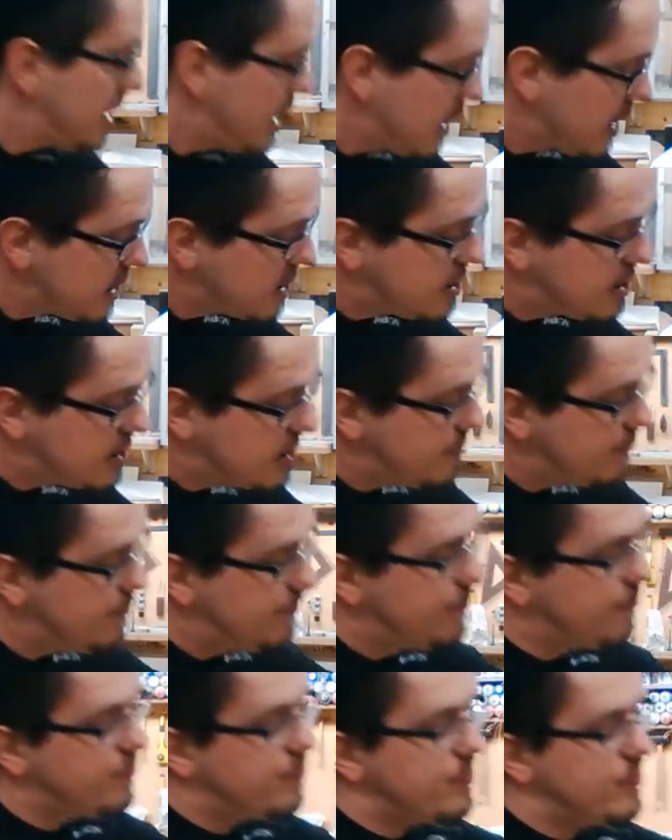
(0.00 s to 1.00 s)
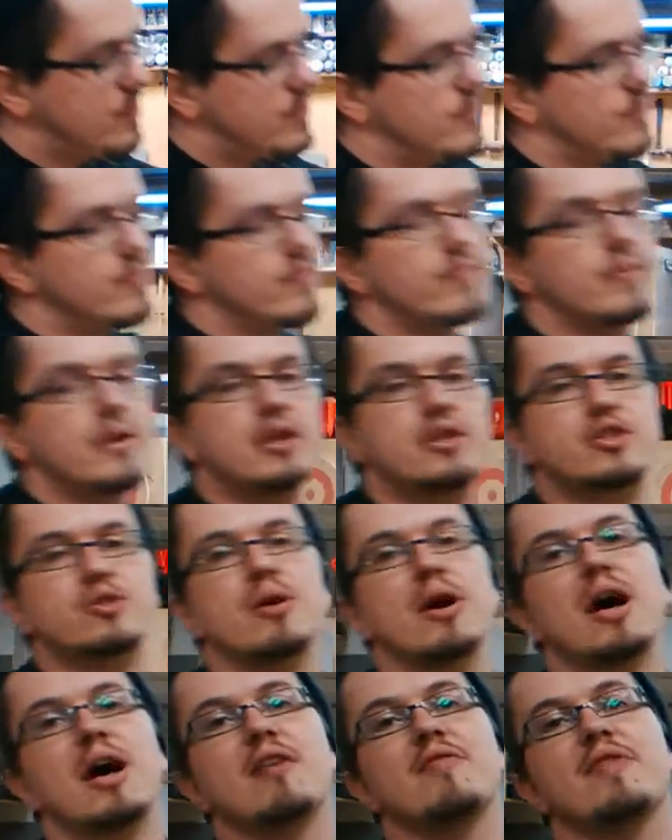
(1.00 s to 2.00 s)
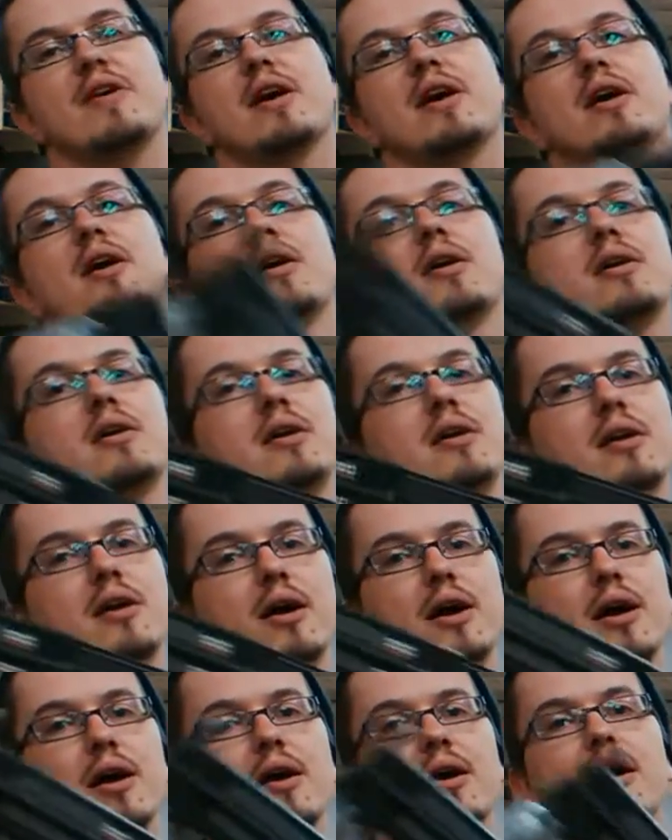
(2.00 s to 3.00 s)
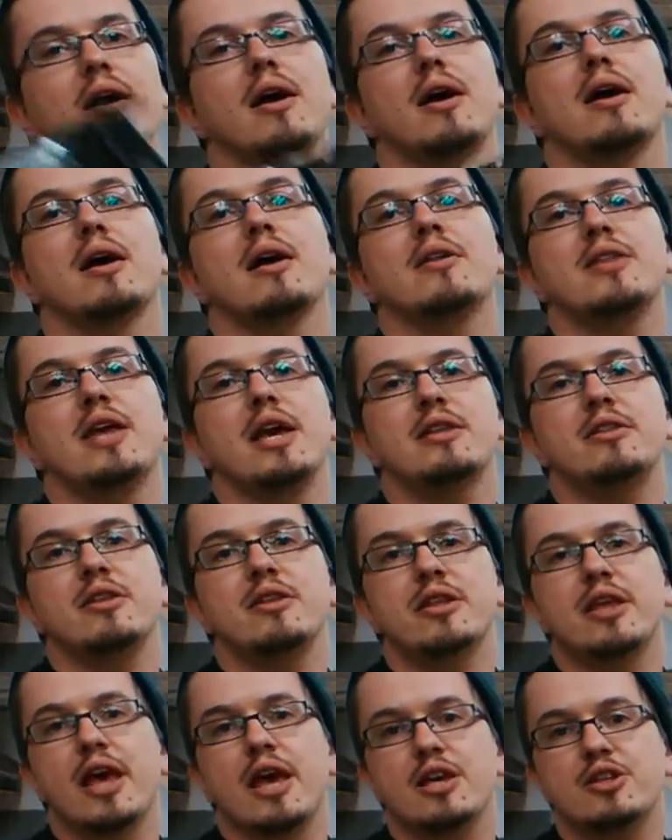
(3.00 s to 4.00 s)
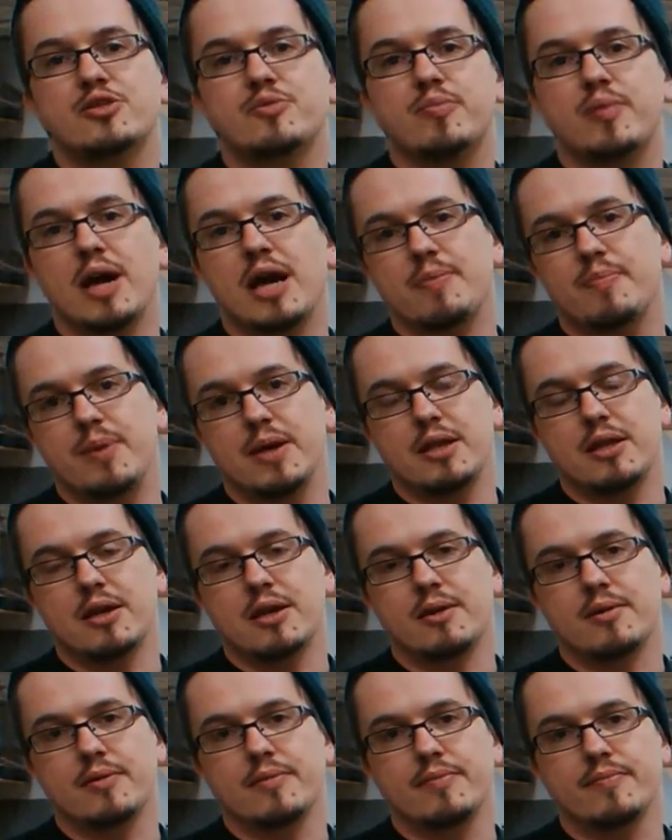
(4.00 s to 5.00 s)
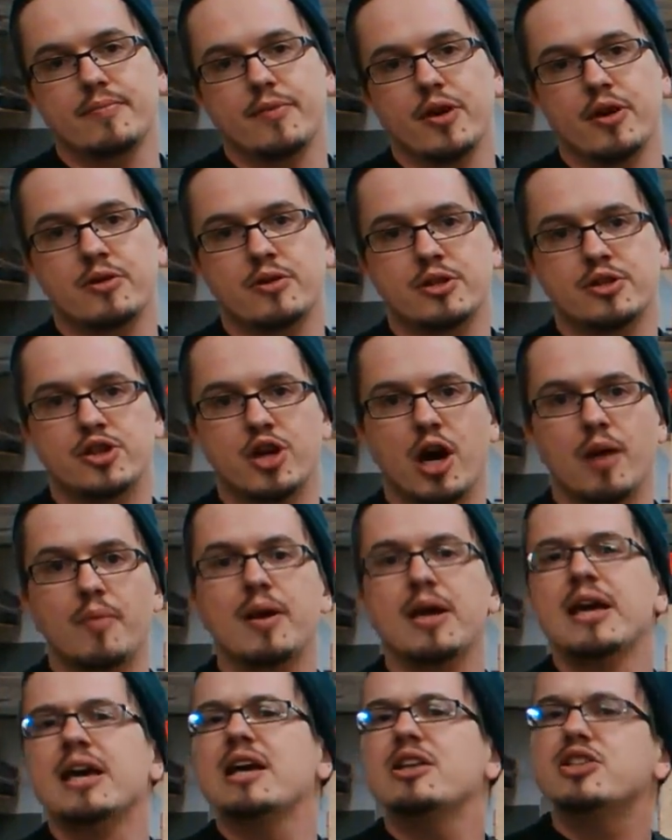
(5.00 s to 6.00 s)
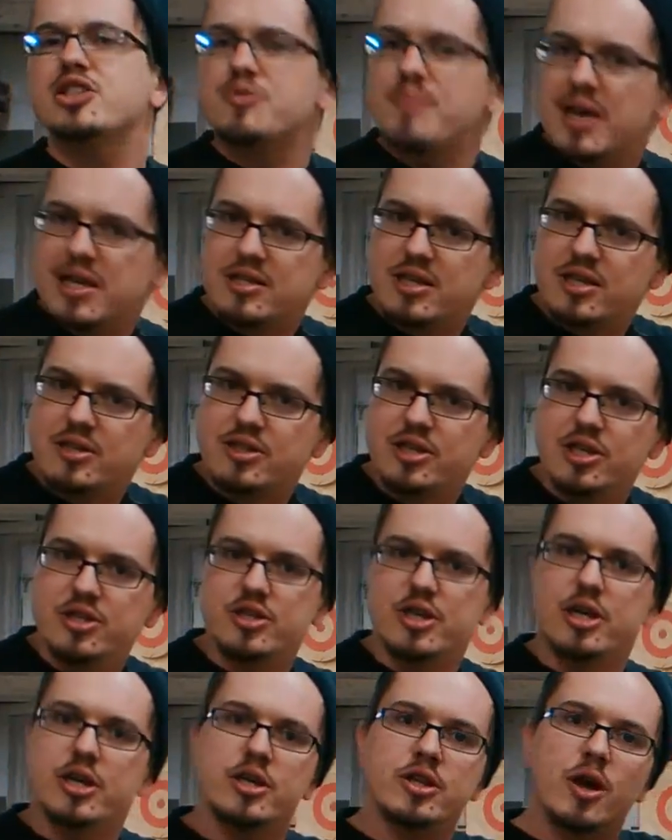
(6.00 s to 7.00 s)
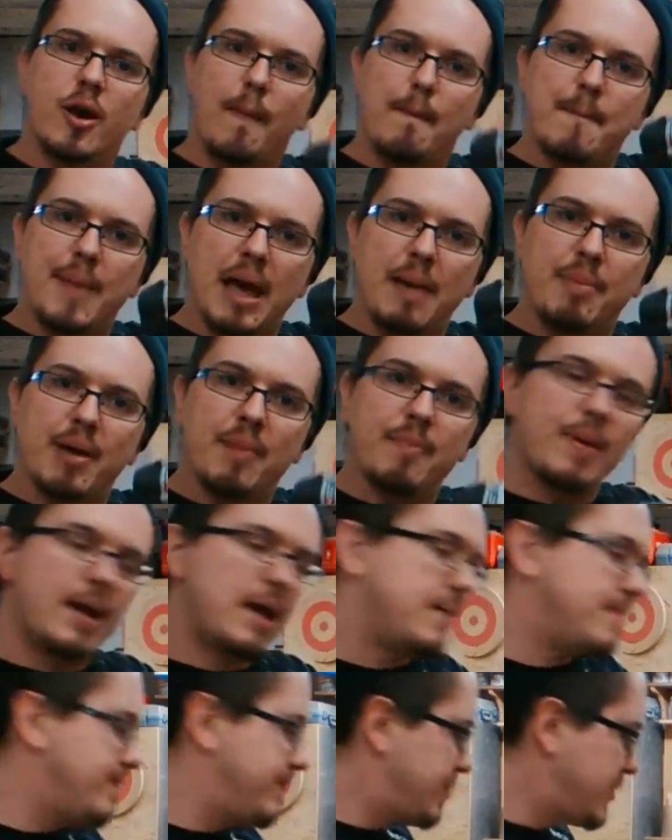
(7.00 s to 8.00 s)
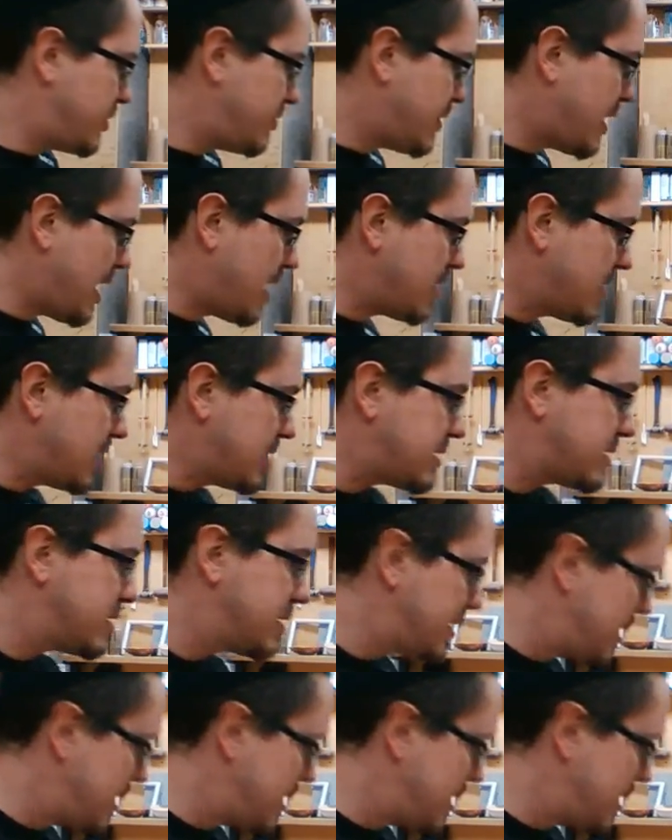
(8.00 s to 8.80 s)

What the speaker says: like to have an 18 gauge brad pinner on the job. It just makes things easier. You know, bam, bam, bam, you nail it.